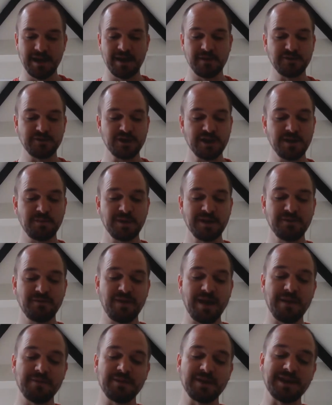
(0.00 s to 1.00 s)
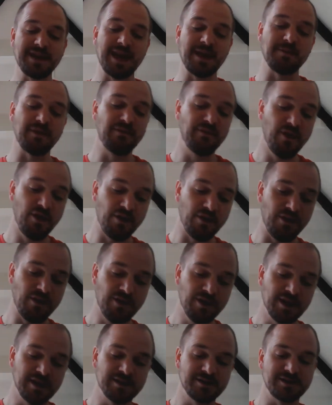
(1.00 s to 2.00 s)
If she had been found the day
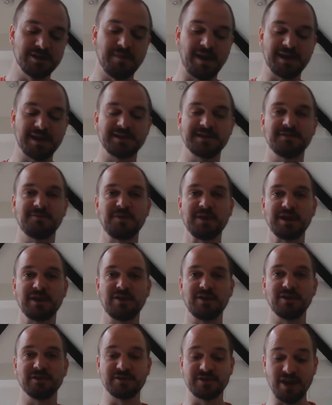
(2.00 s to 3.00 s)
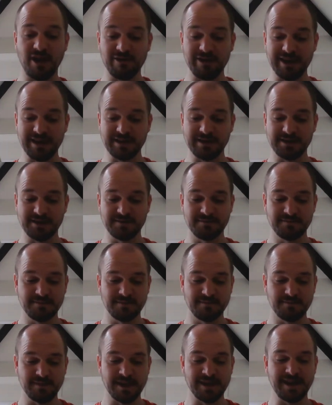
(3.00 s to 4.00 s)
before, she might have been called Doris.
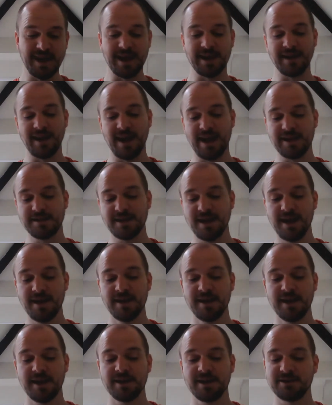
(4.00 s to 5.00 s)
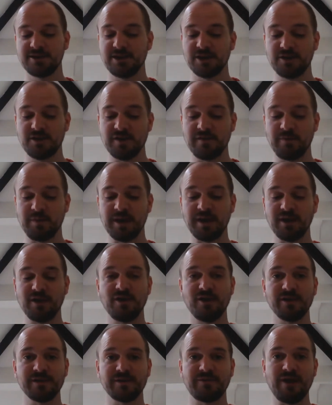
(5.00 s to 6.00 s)
A day later, and she could have been
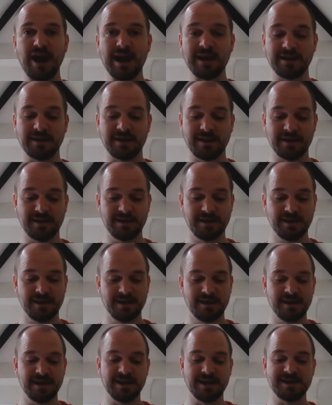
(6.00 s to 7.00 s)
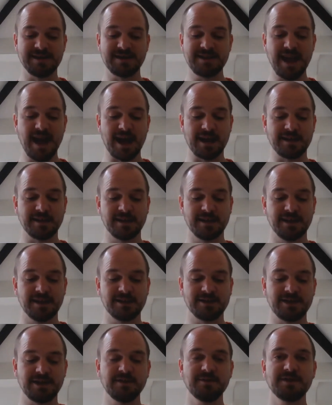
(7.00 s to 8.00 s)
called Frank. Instead,
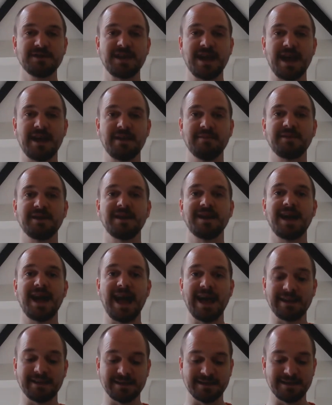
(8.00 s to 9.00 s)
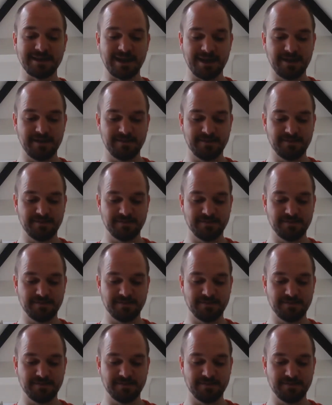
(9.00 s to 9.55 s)
she was named Elsie.